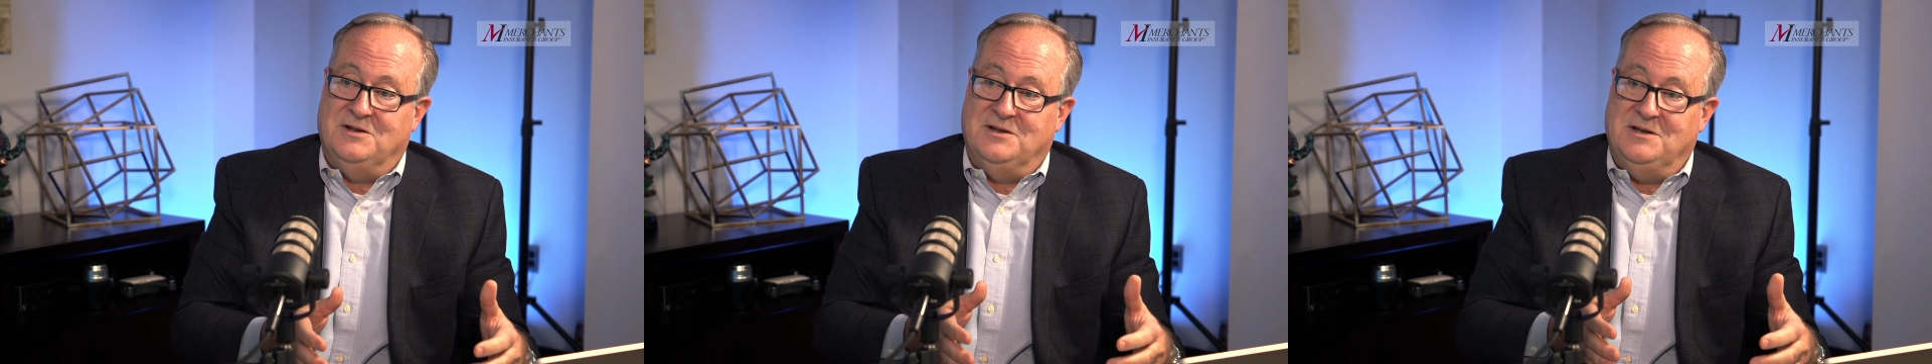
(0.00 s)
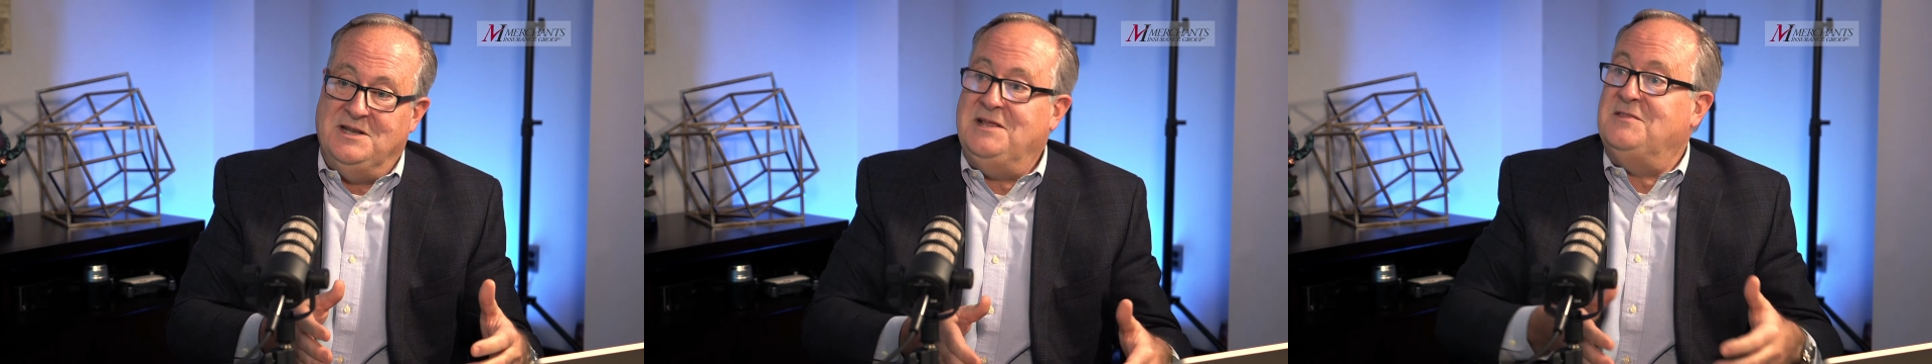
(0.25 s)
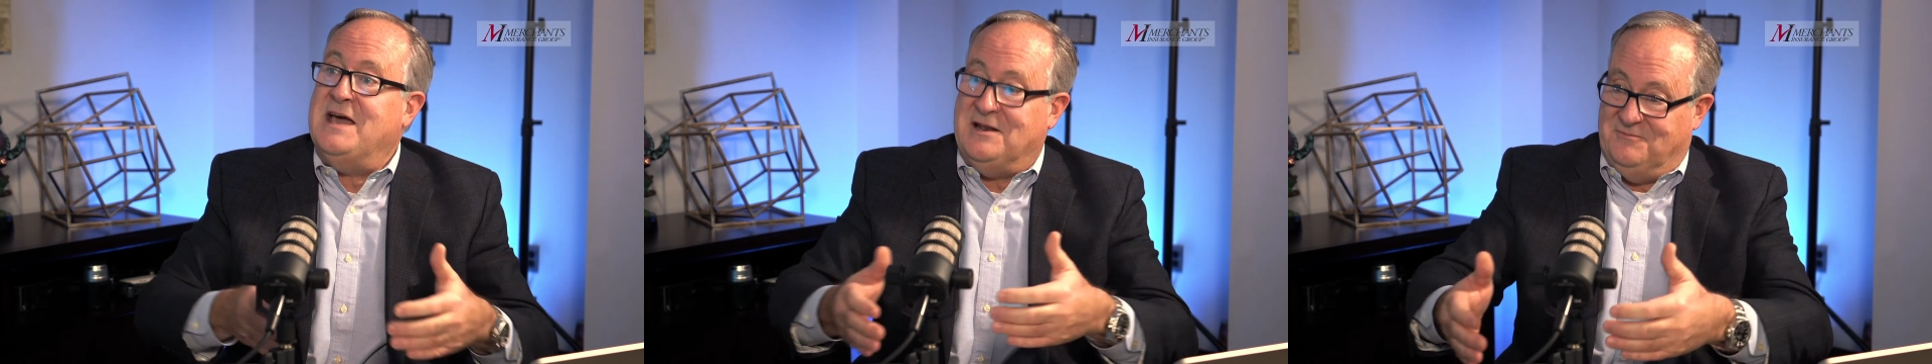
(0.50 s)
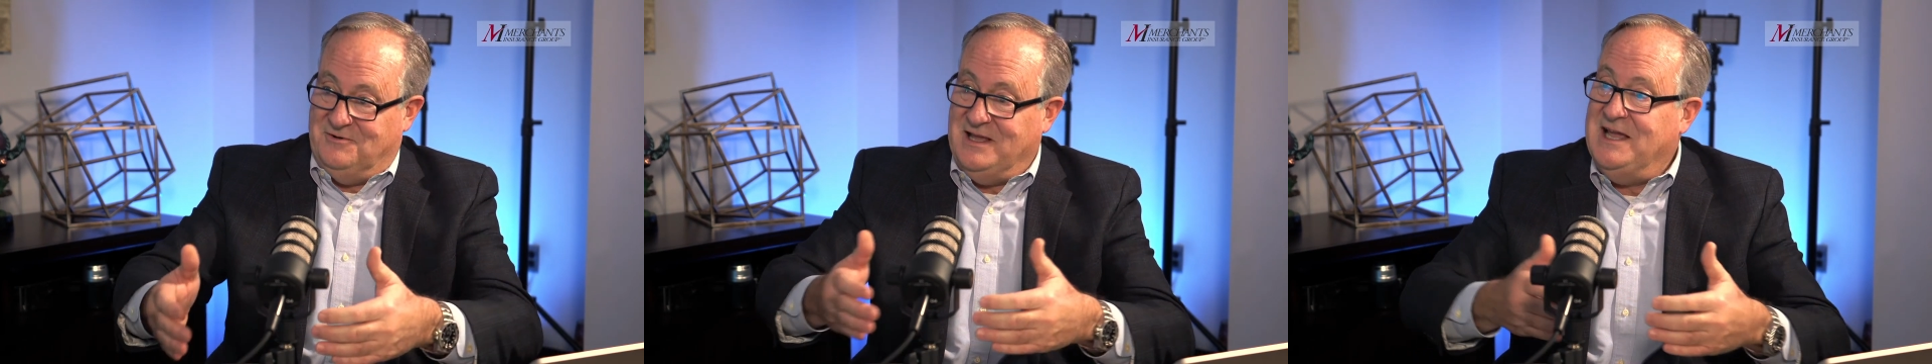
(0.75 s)
need
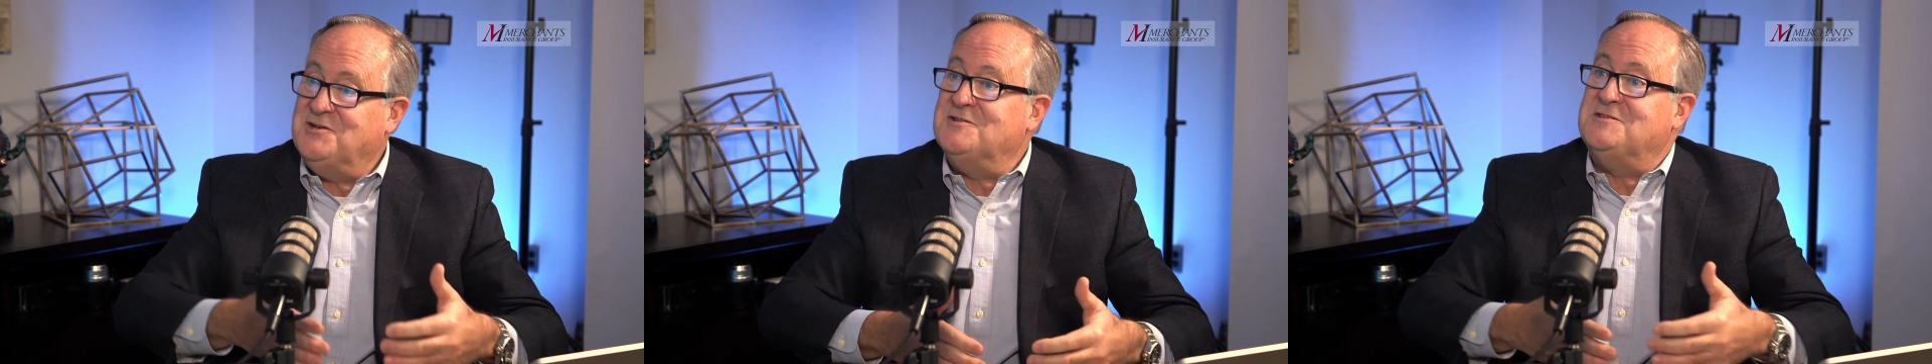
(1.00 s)
that agency